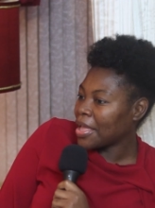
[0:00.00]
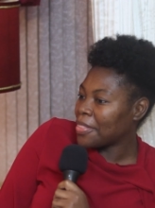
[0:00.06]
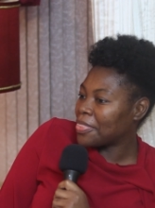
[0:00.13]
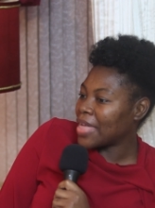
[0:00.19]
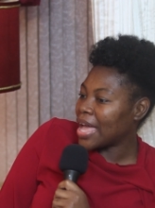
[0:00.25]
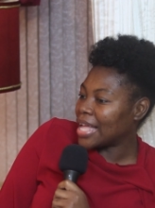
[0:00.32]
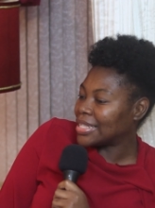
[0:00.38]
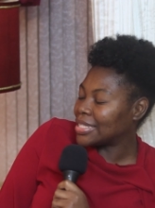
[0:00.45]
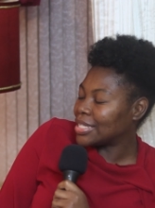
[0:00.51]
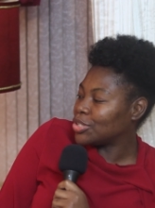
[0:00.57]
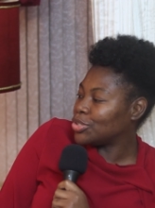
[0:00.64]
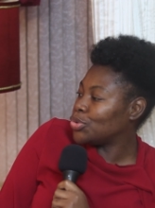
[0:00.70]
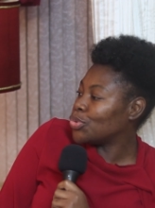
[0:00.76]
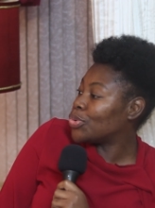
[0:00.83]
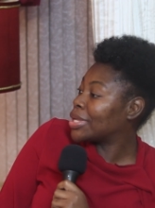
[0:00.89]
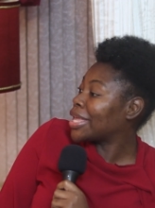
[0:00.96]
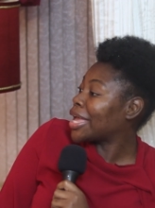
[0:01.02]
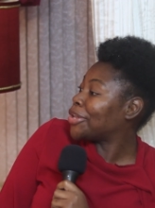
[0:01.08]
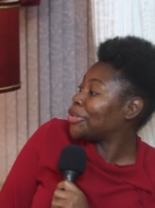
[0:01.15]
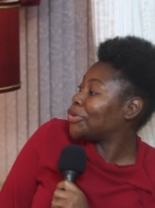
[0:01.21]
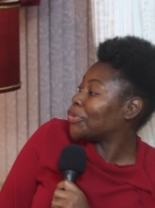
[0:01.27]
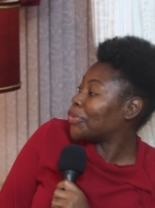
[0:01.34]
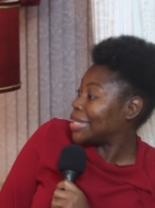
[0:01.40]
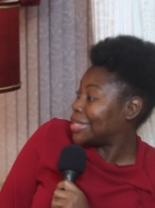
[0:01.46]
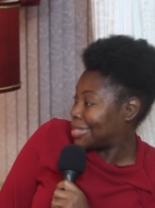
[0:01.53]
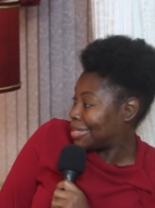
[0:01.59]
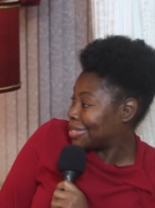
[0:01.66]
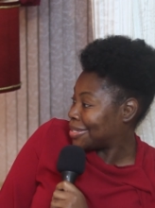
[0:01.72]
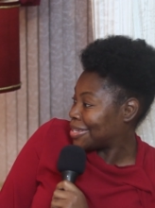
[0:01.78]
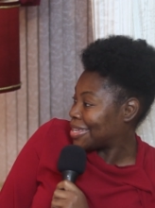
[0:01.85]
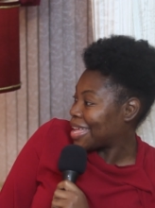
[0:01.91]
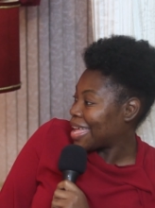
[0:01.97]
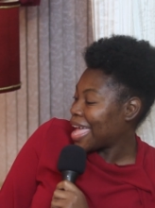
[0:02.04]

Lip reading: that you can do it.